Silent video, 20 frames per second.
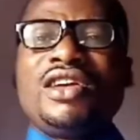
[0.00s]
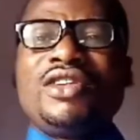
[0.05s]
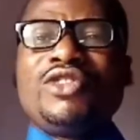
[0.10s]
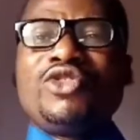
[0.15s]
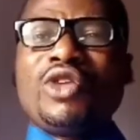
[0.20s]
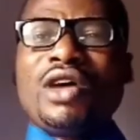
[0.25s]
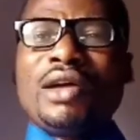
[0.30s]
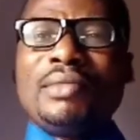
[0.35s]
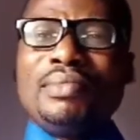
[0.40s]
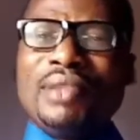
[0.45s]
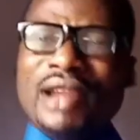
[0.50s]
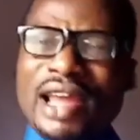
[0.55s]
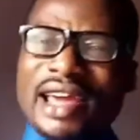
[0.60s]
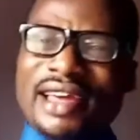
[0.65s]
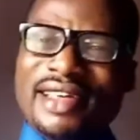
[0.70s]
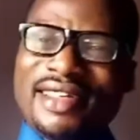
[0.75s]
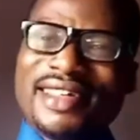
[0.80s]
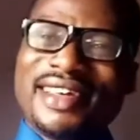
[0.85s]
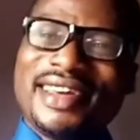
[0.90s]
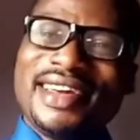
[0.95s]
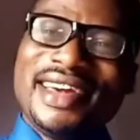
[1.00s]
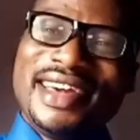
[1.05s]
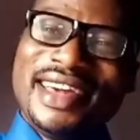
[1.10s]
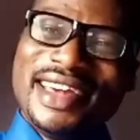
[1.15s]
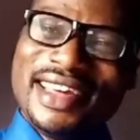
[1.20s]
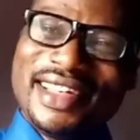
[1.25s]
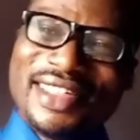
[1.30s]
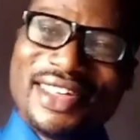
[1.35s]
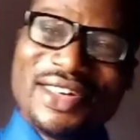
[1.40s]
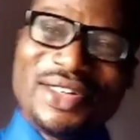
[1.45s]
You are blessed
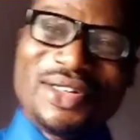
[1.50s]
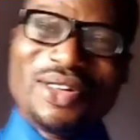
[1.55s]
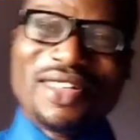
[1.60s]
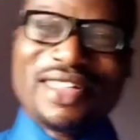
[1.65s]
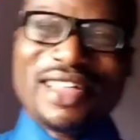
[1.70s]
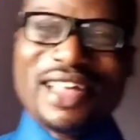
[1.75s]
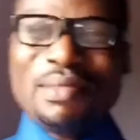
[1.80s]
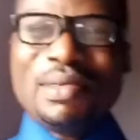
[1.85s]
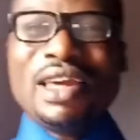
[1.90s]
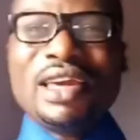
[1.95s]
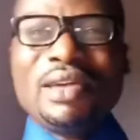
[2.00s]
in Jesus' name.